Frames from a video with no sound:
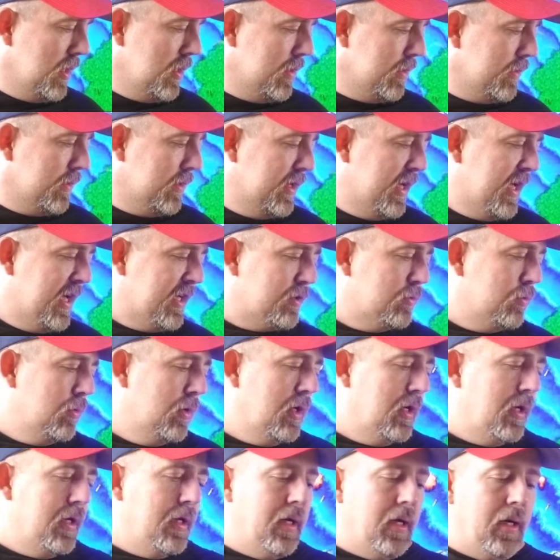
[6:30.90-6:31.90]
The next
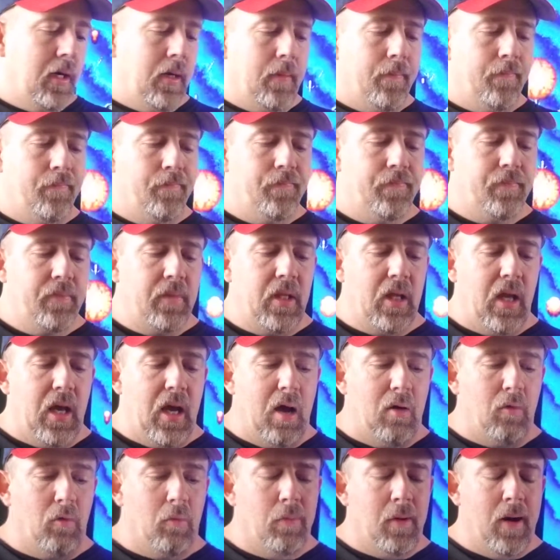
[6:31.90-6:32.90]
one,
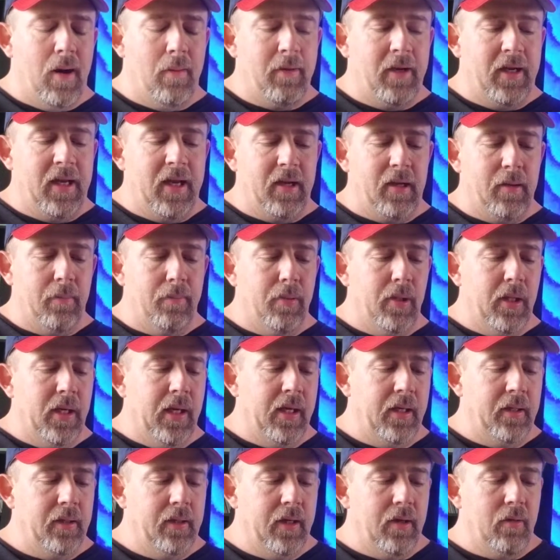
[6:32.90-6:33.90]
I will probably get
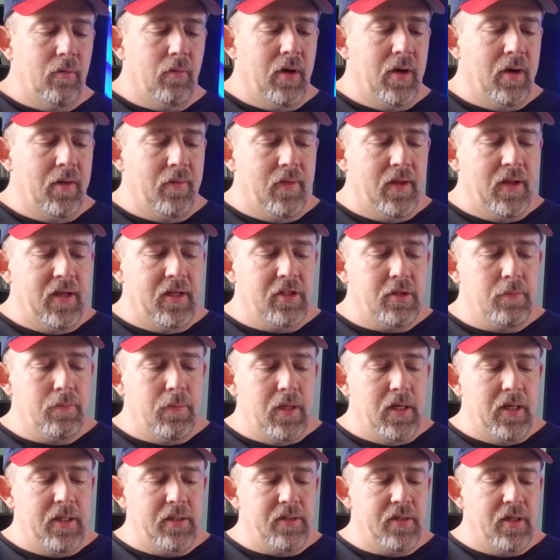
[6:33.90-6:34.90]
complete and get rid of this,
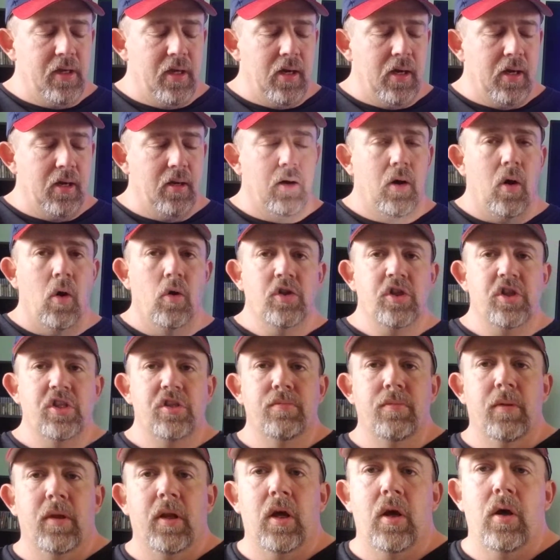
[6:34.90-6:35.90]
but it's Oceans
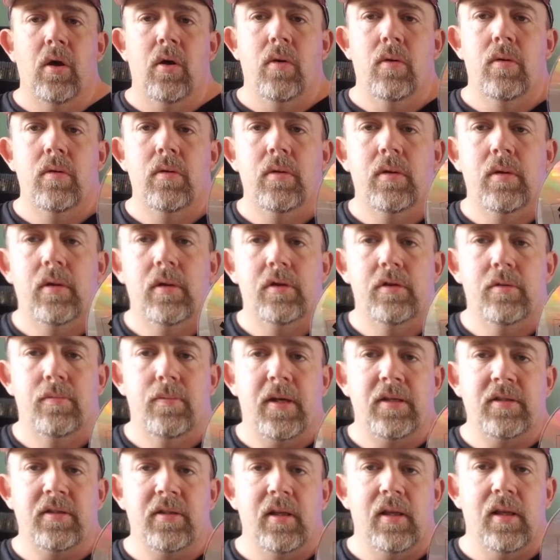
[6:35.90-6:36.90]
Below. It's
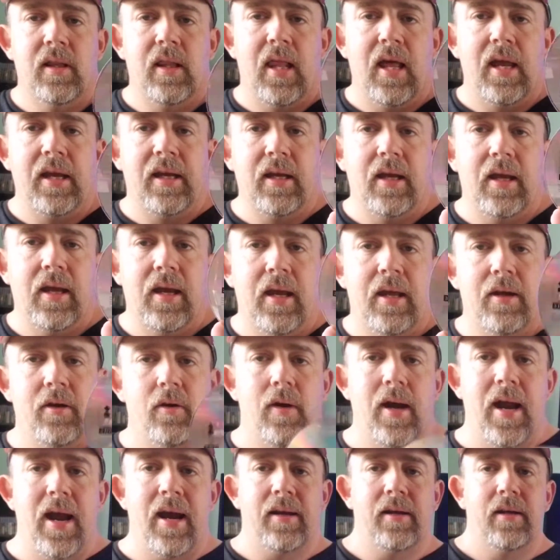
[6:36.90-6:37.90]
basically like an
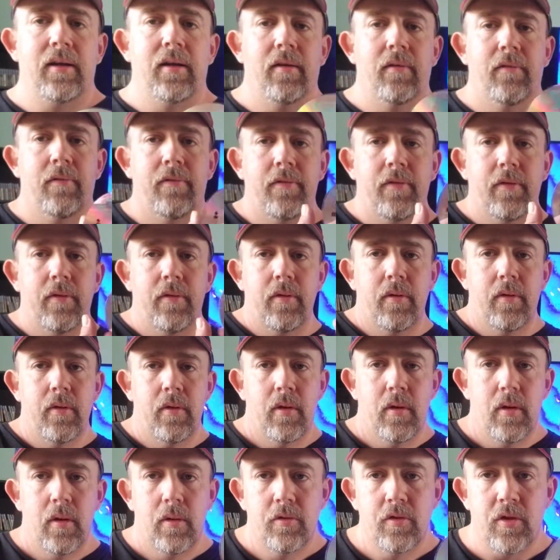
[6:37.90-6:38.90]
interactive.
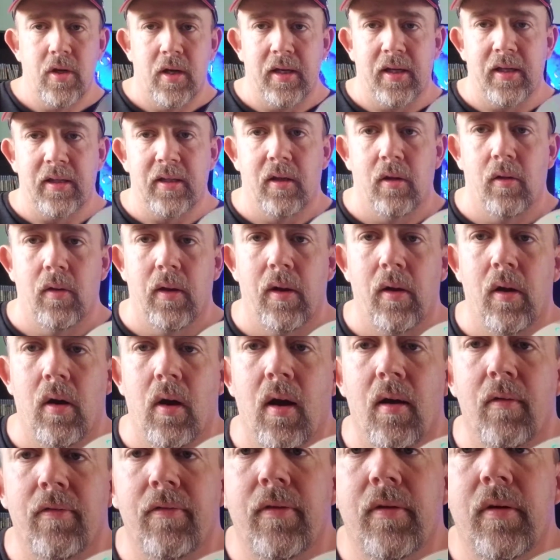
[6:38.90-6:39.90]
Try to get the glare
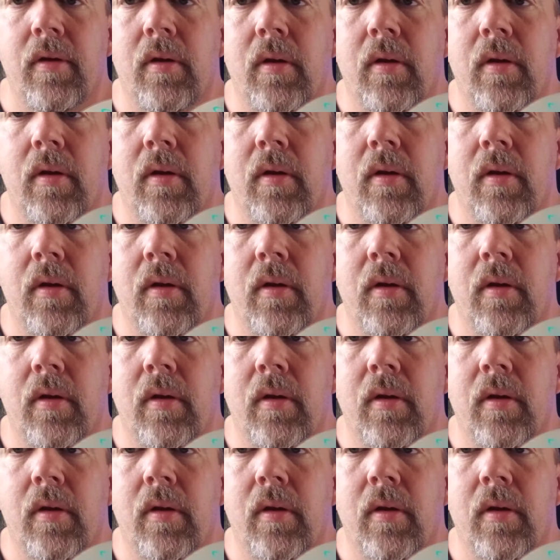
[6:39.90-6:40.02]
off.